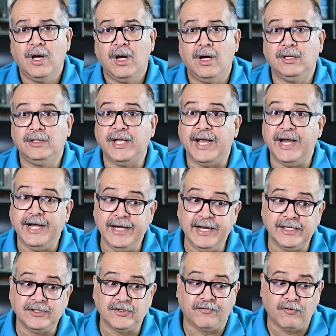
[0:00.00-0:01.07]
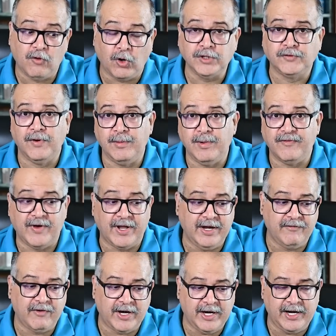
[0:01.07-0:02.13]
Uh, the Indians, of course, will be
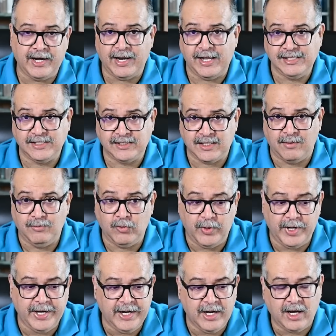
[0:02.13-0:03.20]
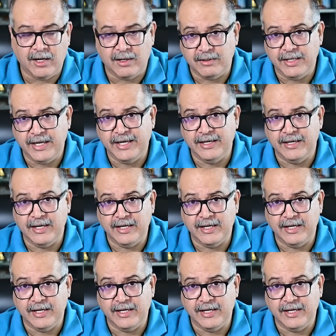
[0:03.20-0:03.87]
very worried, and I'll just come to India in,